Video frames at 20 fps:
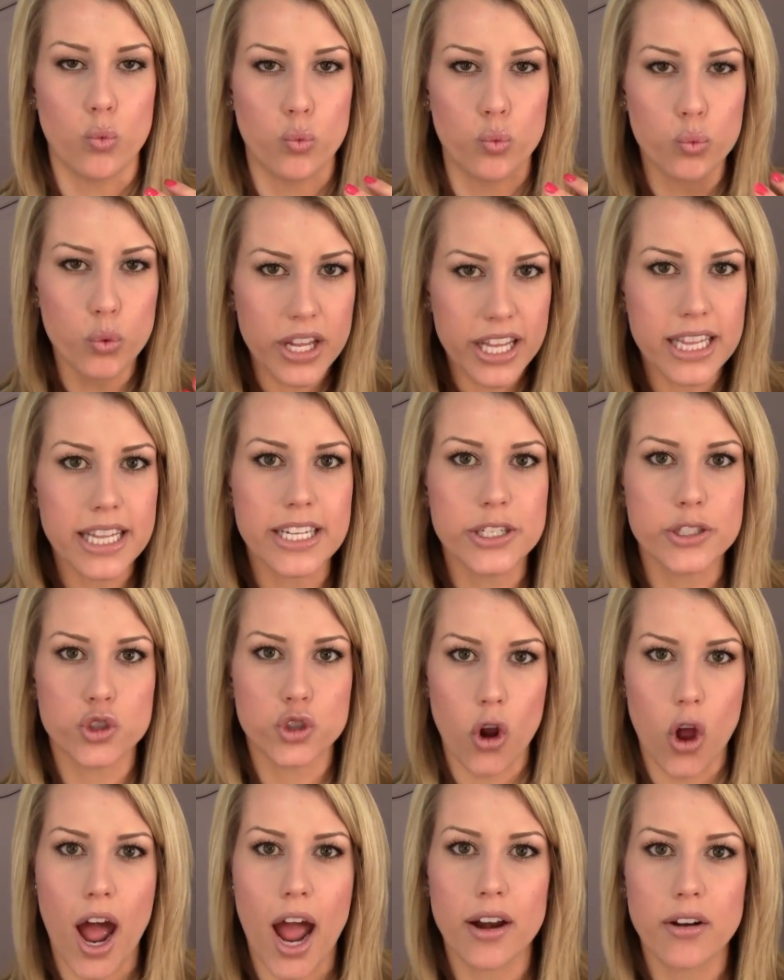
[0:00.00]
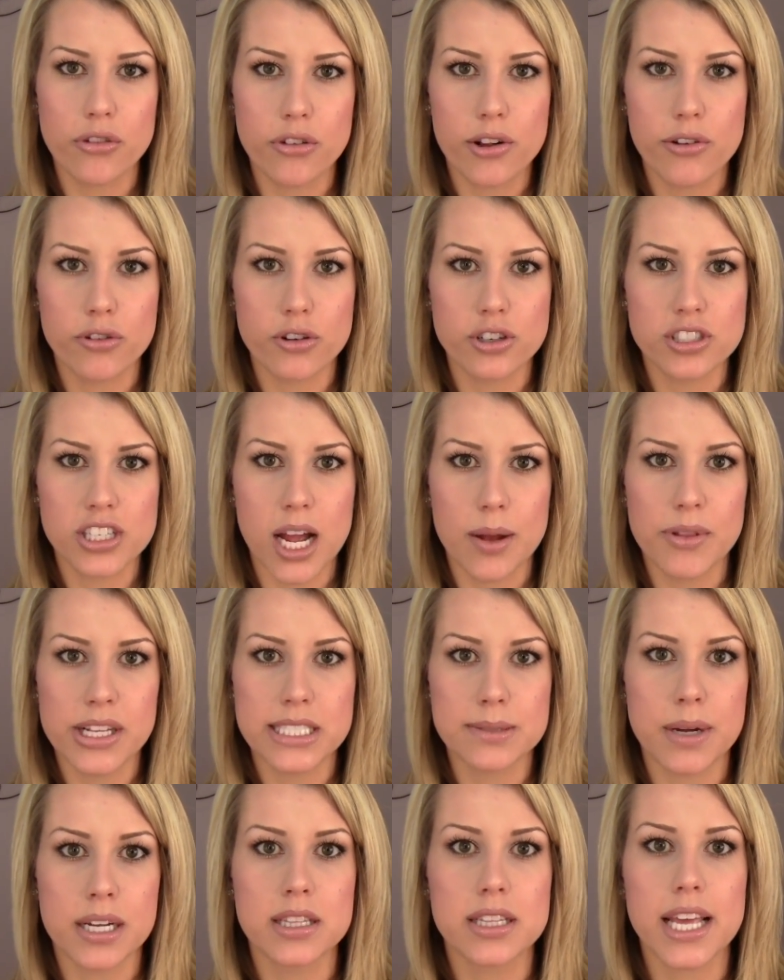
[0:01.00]
really tried for the first time
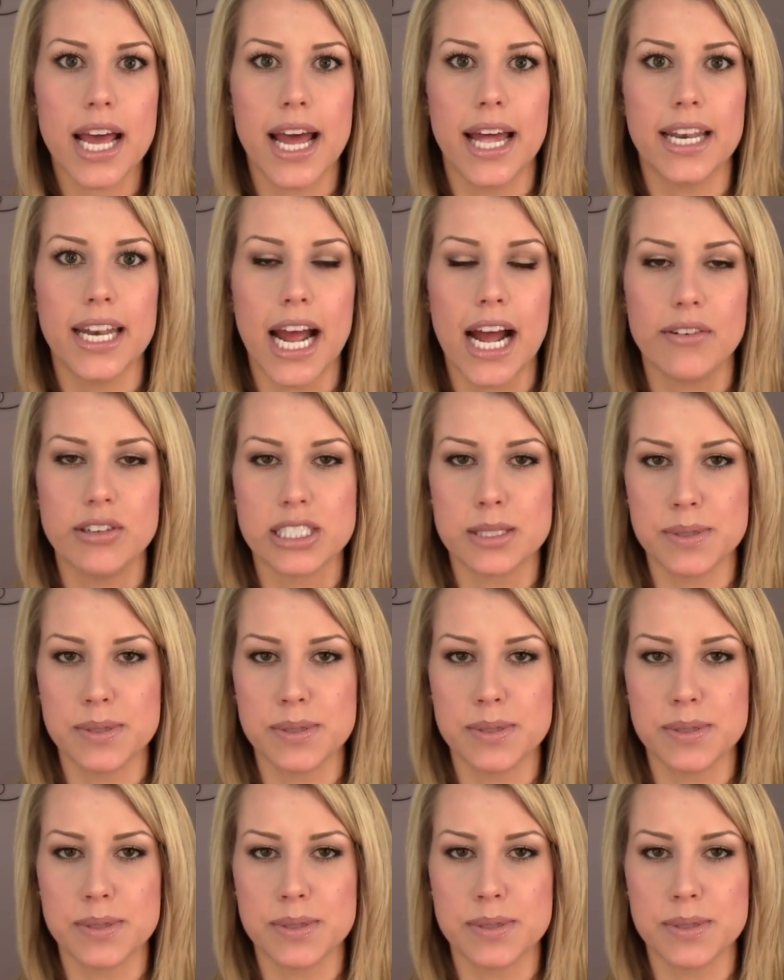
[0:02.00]
this month and have a